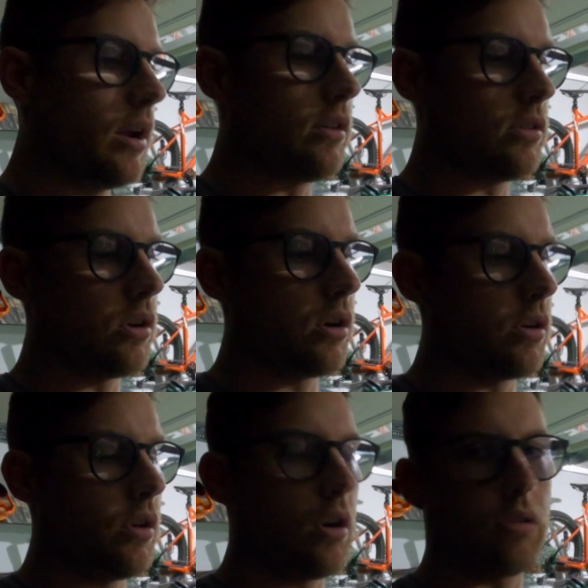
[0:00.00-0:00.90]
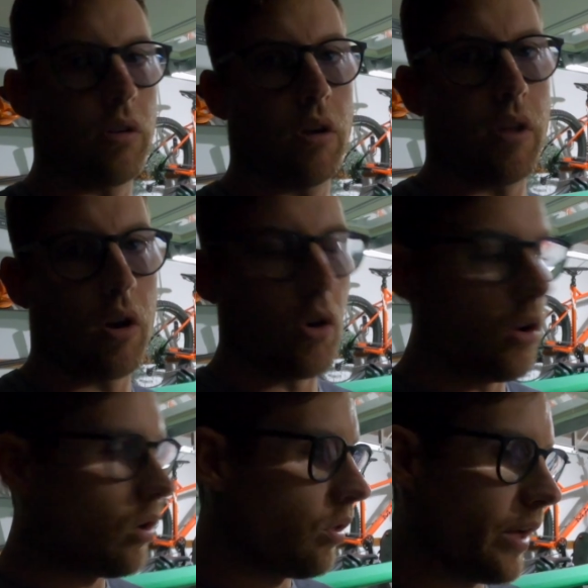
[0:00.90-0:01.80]
the starter, the alternator,
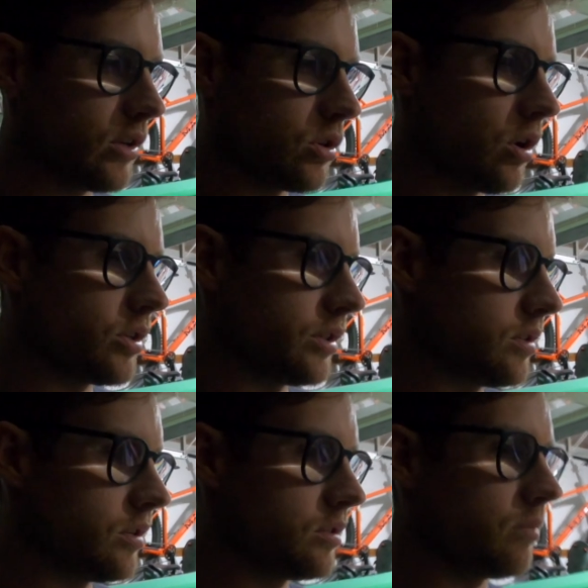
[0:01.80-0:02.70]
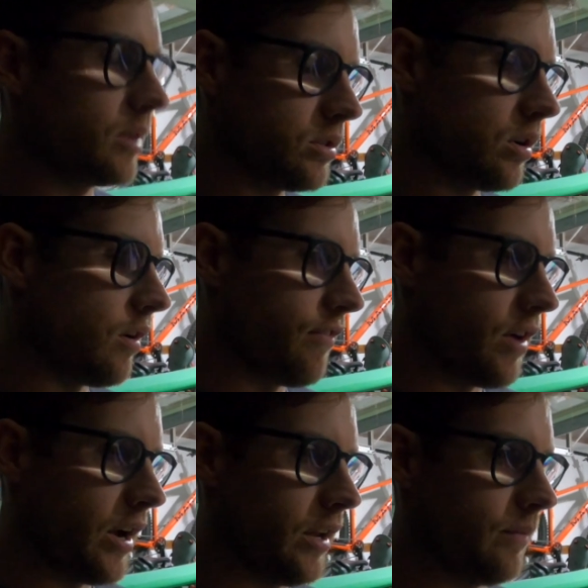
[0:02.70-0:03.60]
all that charging system, it's all
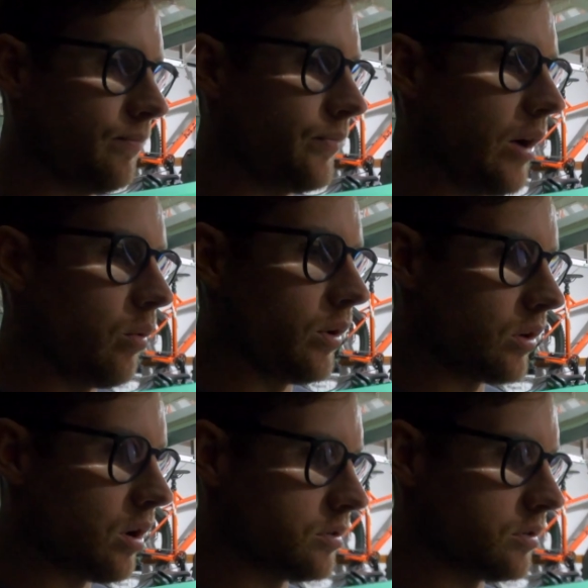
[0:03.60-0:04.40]
fine. That wouldn't cause